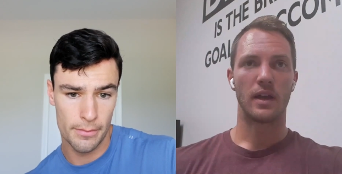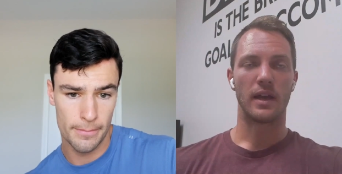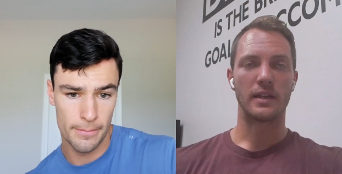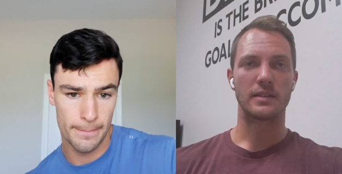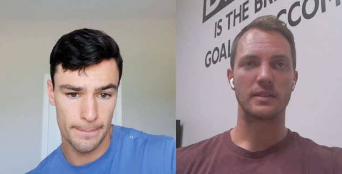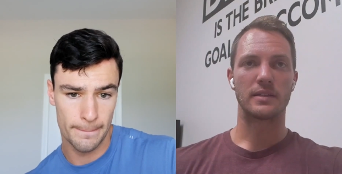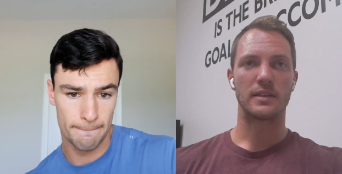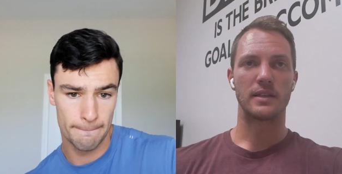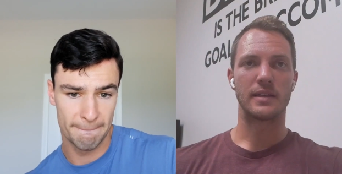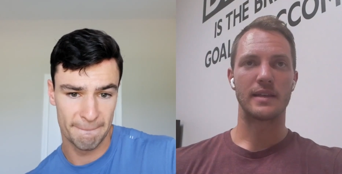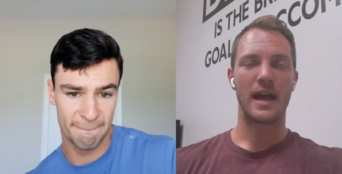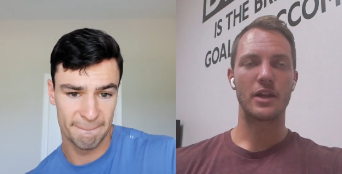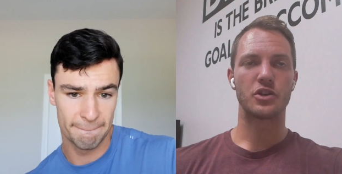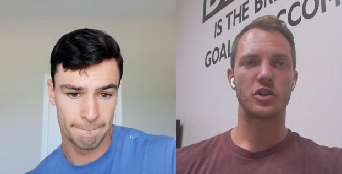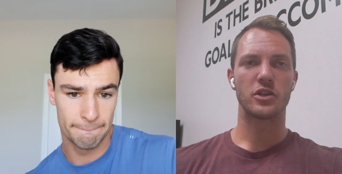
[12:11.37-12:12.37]
Speaker 1: It's
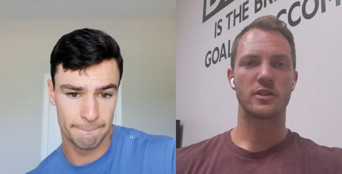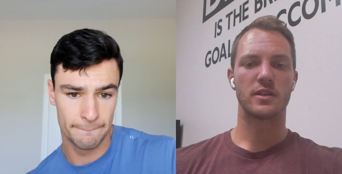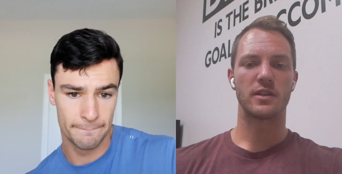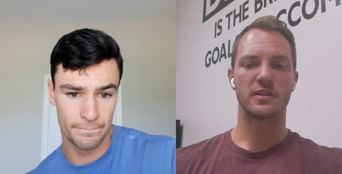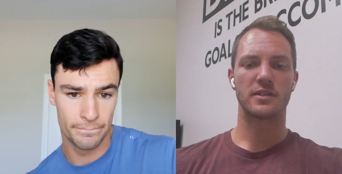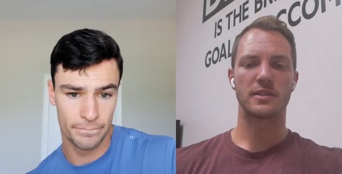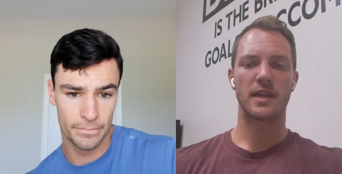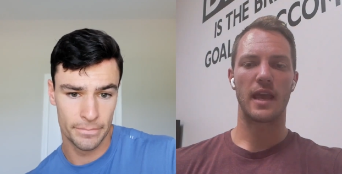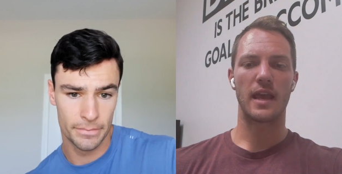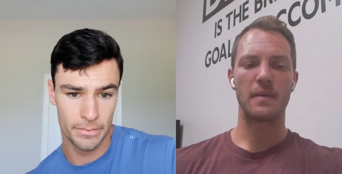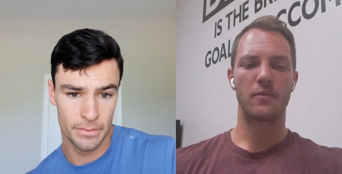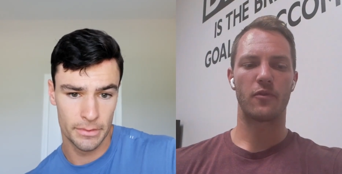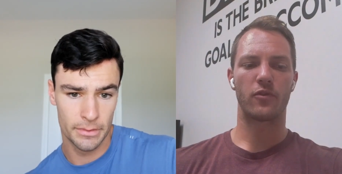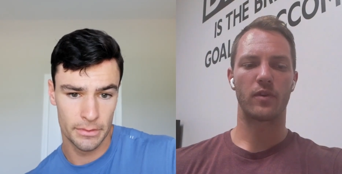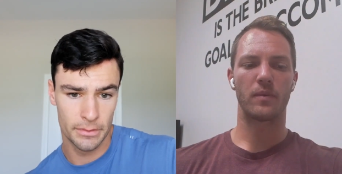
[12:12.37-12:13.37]
not just an escape
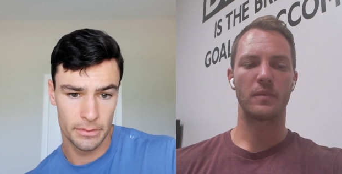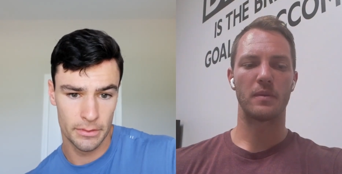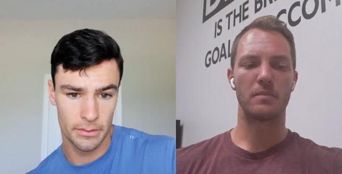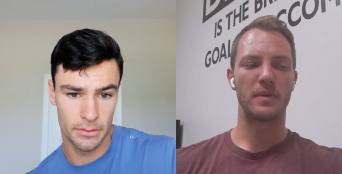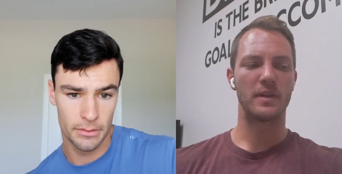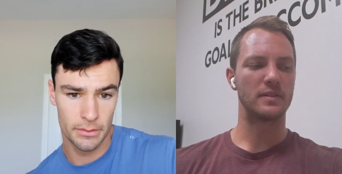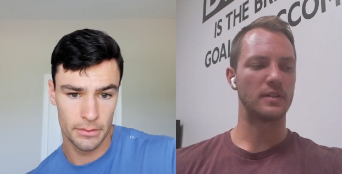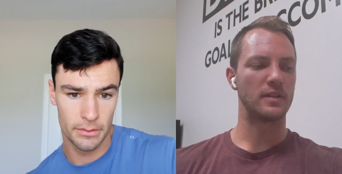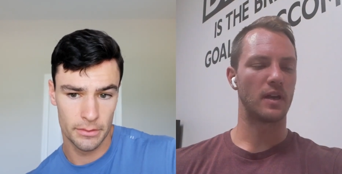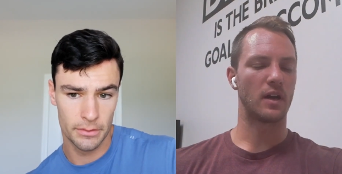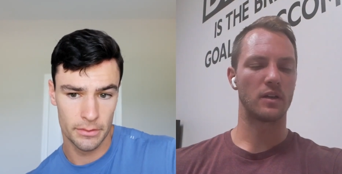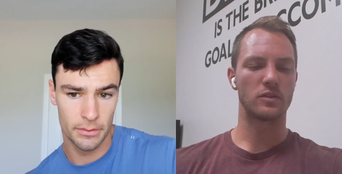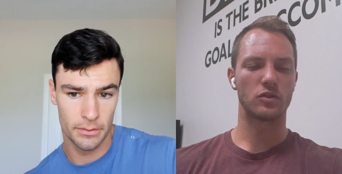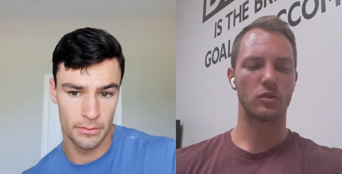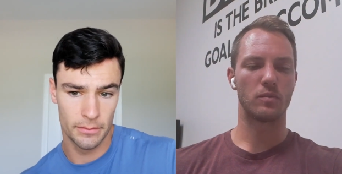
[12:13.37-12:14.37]
from the busy
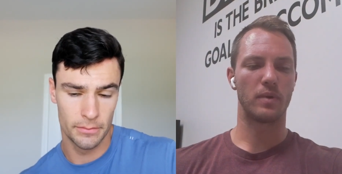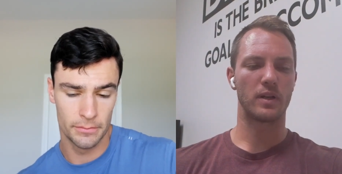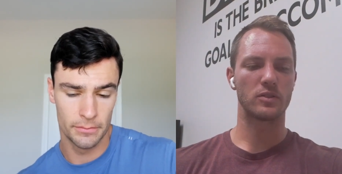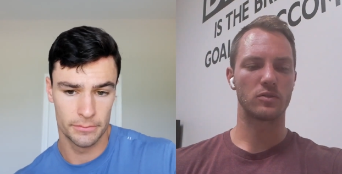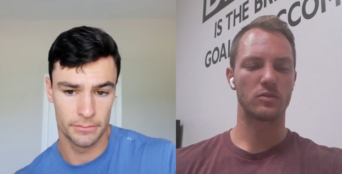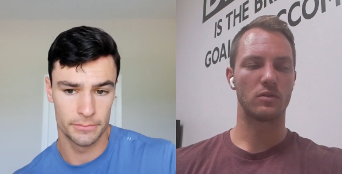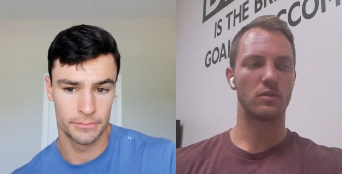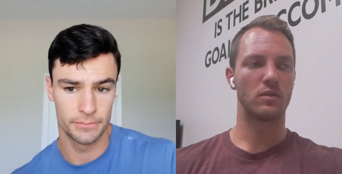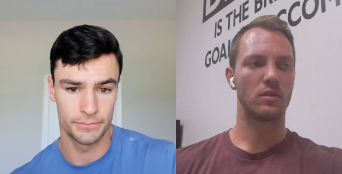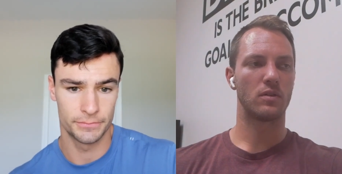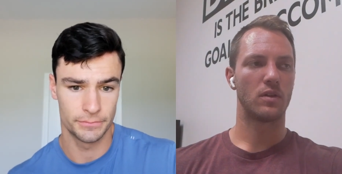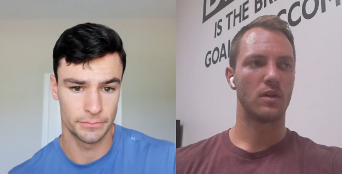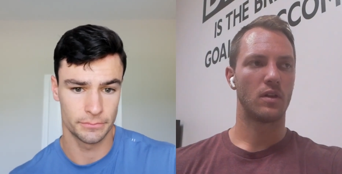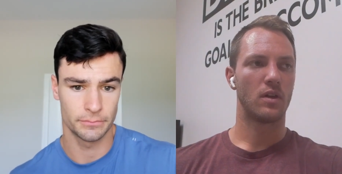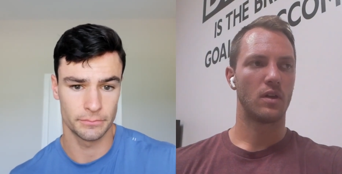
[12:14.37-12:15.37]
hustle bustle
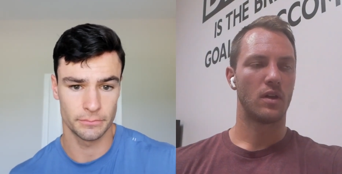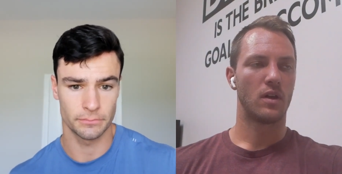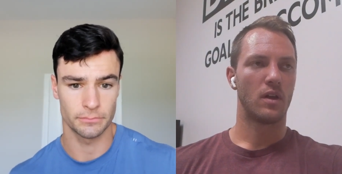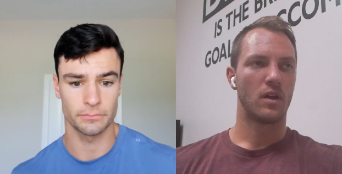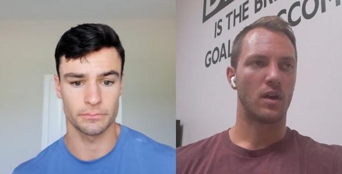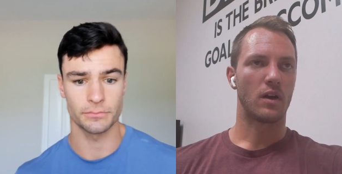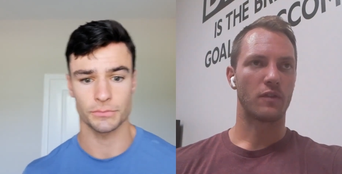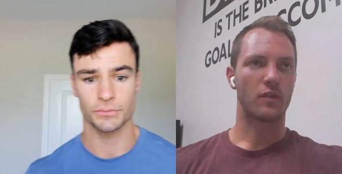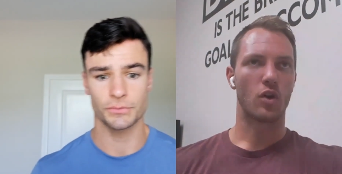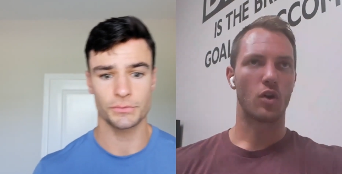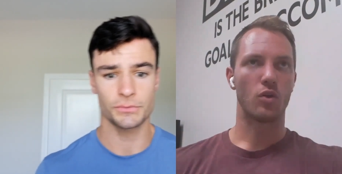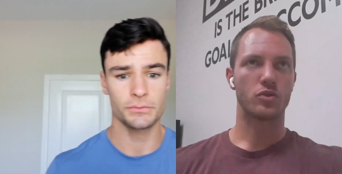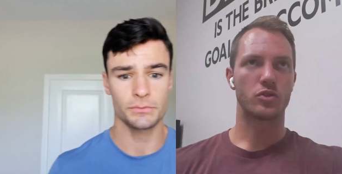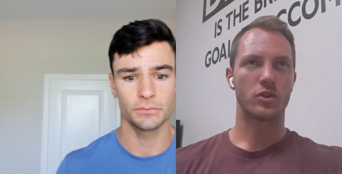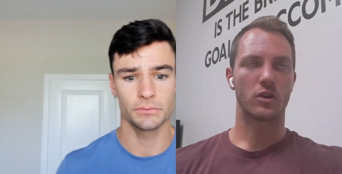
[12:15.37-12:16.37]
of
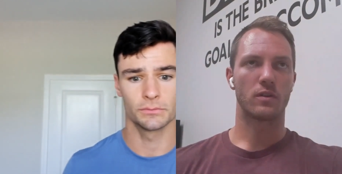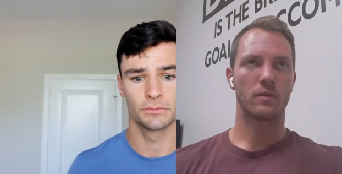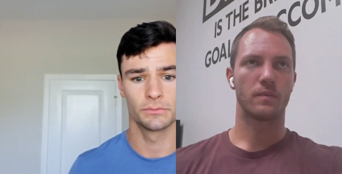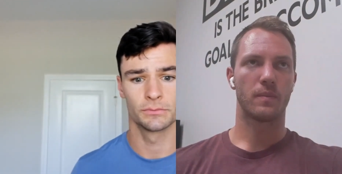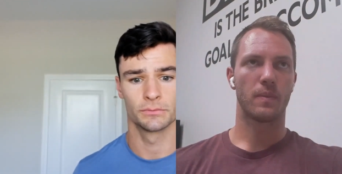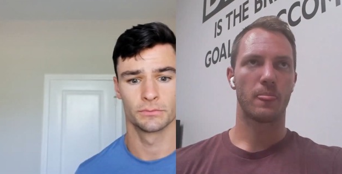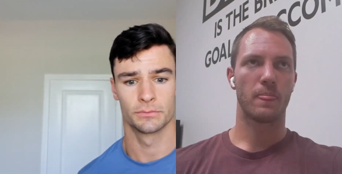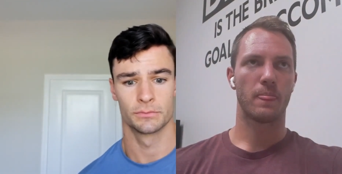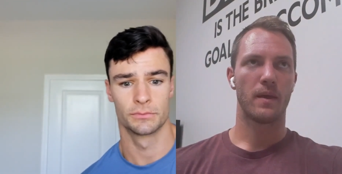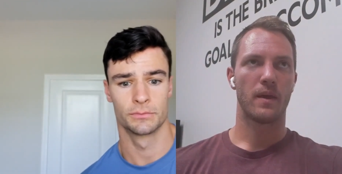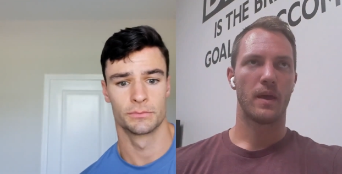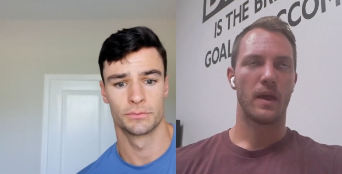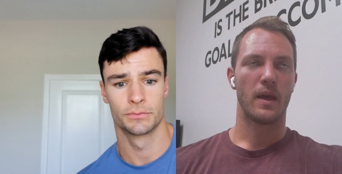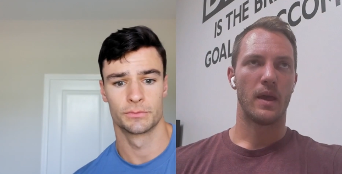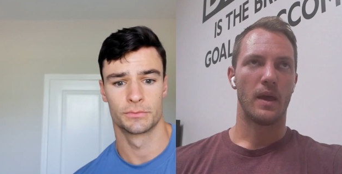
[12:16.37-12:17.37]
culture,
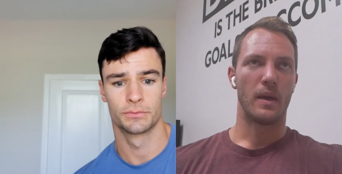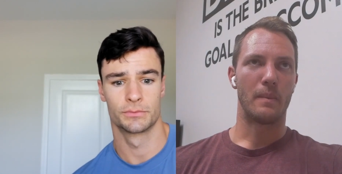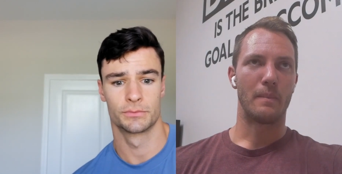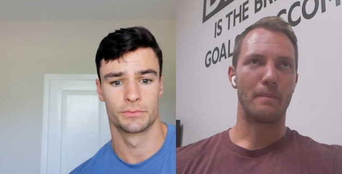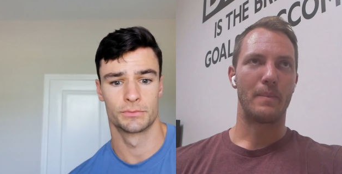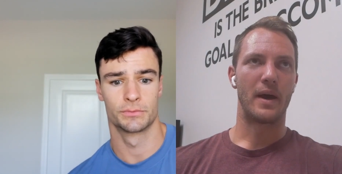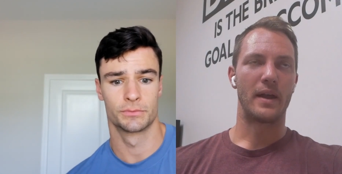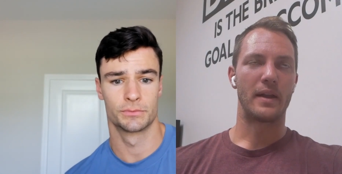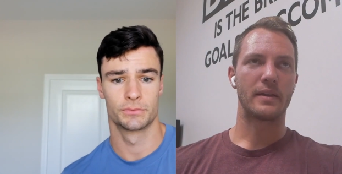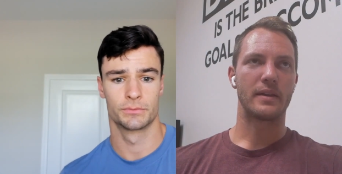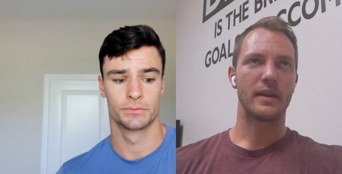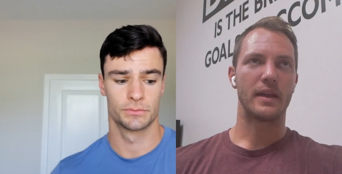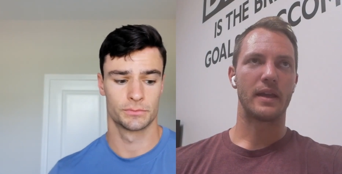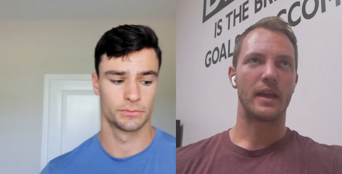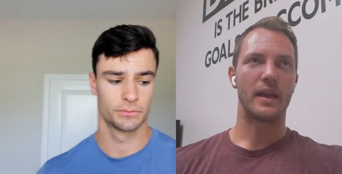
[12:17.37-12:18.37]
but
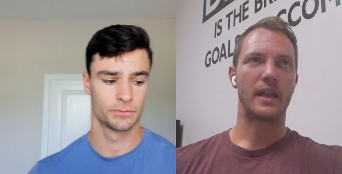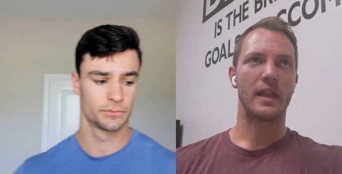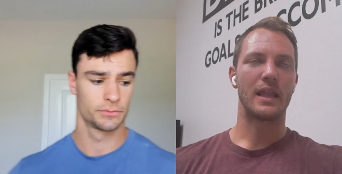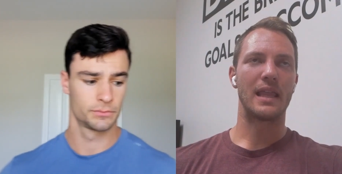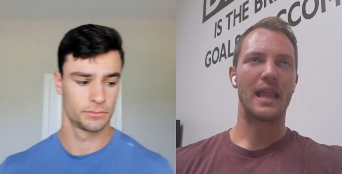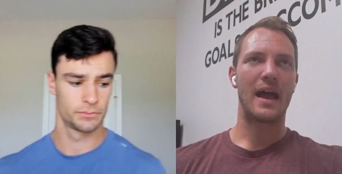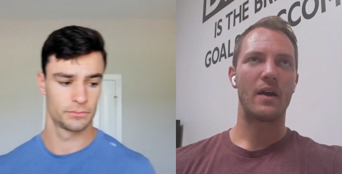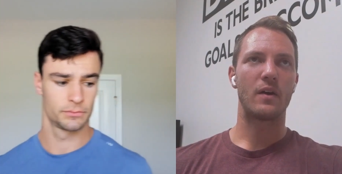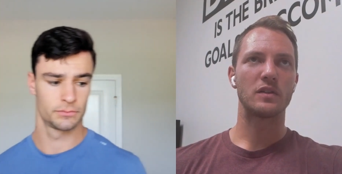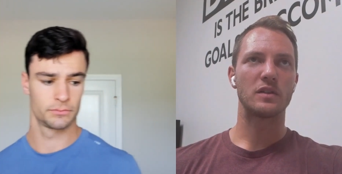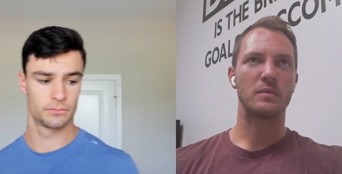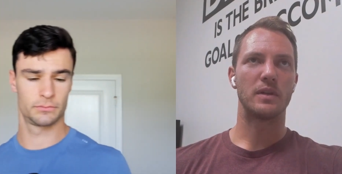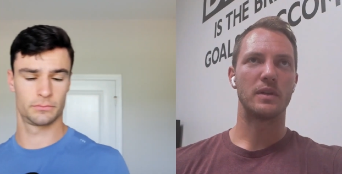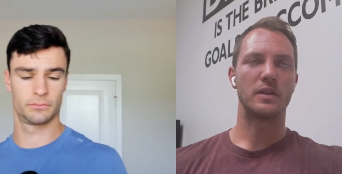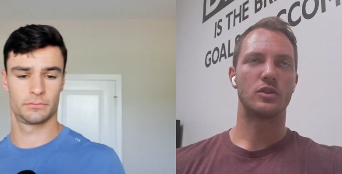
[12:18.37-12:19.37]
it allows
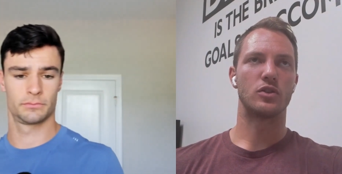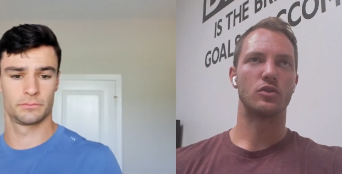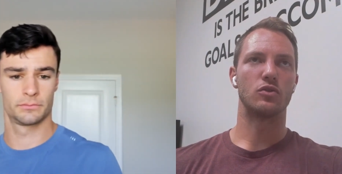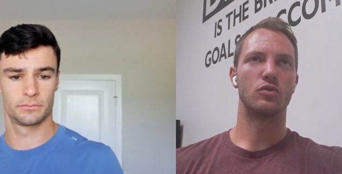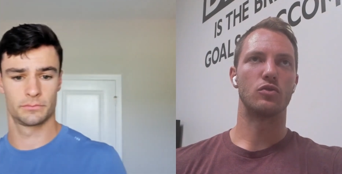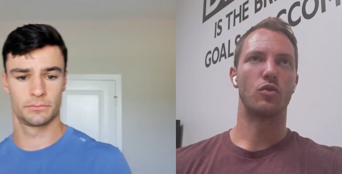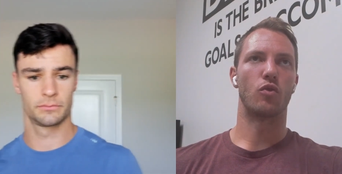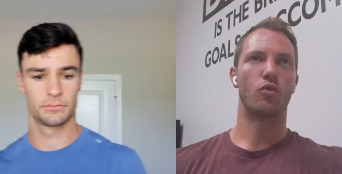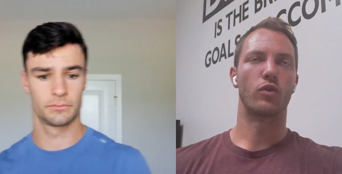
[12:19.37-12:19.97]
me to